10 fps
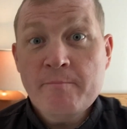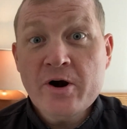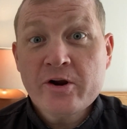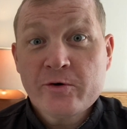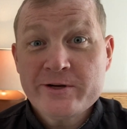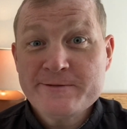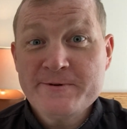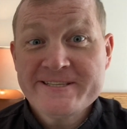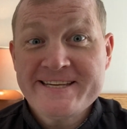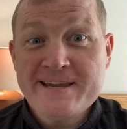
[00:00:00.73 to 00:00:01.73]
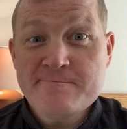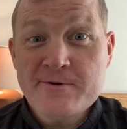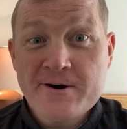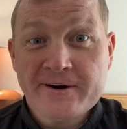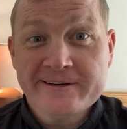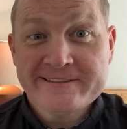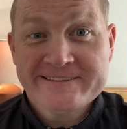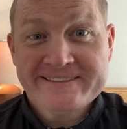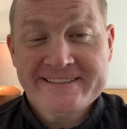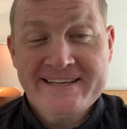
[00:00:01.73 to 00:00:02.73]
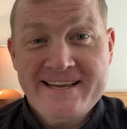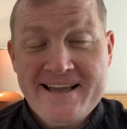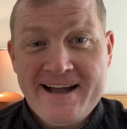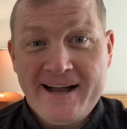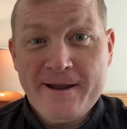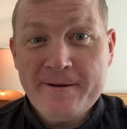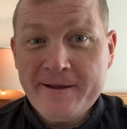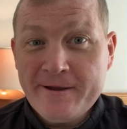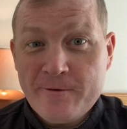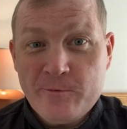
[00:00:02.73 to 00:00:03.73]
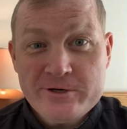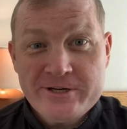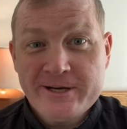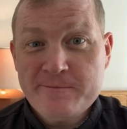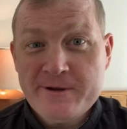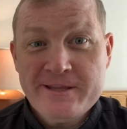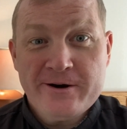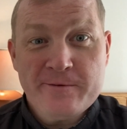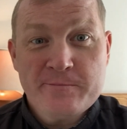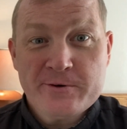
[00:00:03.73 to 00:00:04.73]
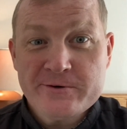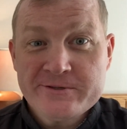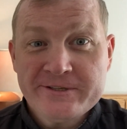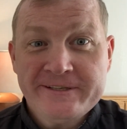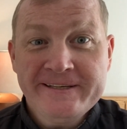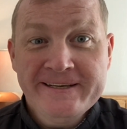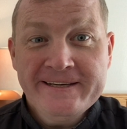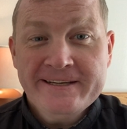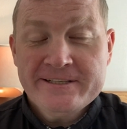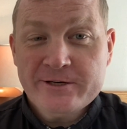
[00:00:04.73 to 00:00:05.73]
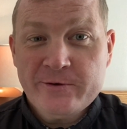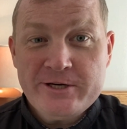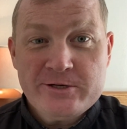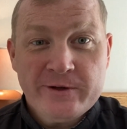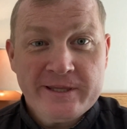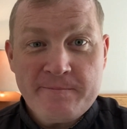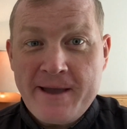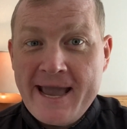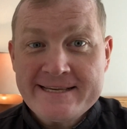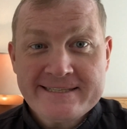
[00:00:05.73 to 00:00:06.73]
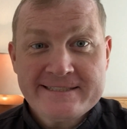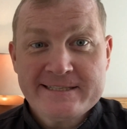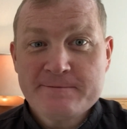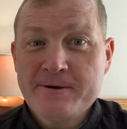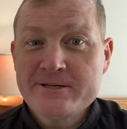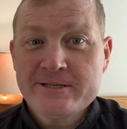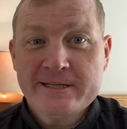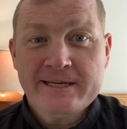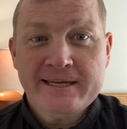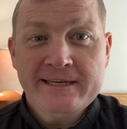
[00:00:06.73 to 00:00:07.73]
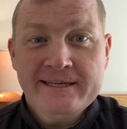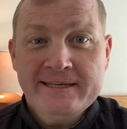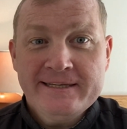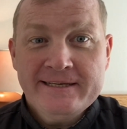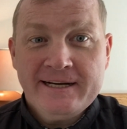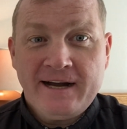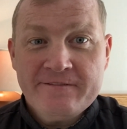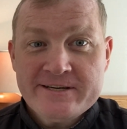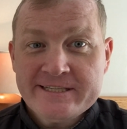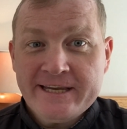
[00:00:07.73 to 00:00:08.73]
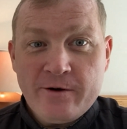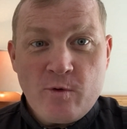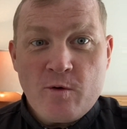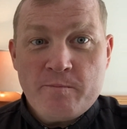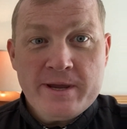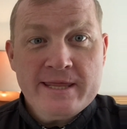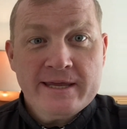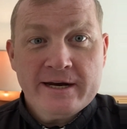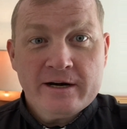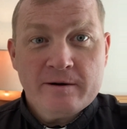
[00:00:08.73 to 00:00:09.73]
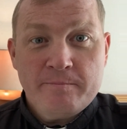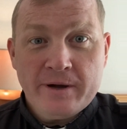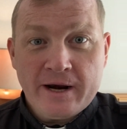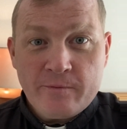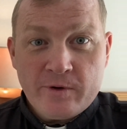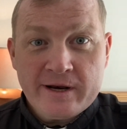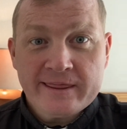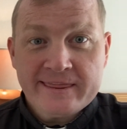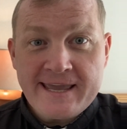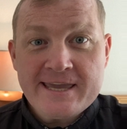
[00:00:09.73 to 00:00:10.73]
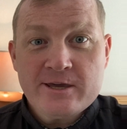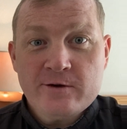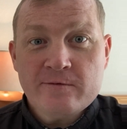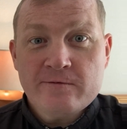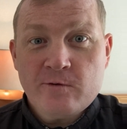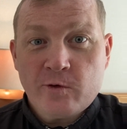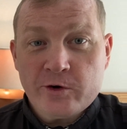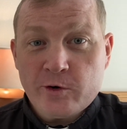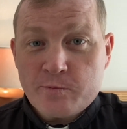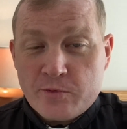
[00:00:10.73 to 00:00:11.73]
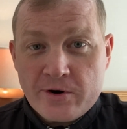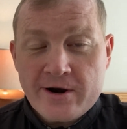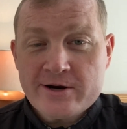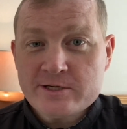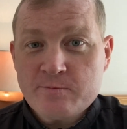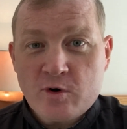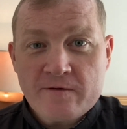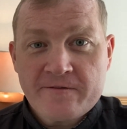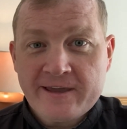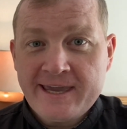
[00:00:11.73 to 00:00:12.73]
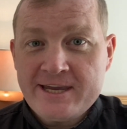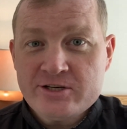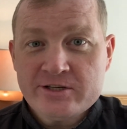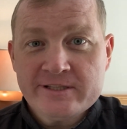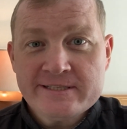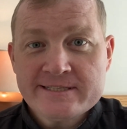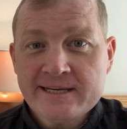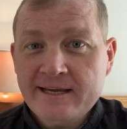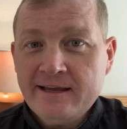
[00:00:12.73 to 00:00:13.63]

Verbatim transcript: Merry Christmas, St. Mark's. I wish I could be there in person to greet you at the Masses, especially. Obviously, I won't be there, but I want to thank you for your prayers and mortifications.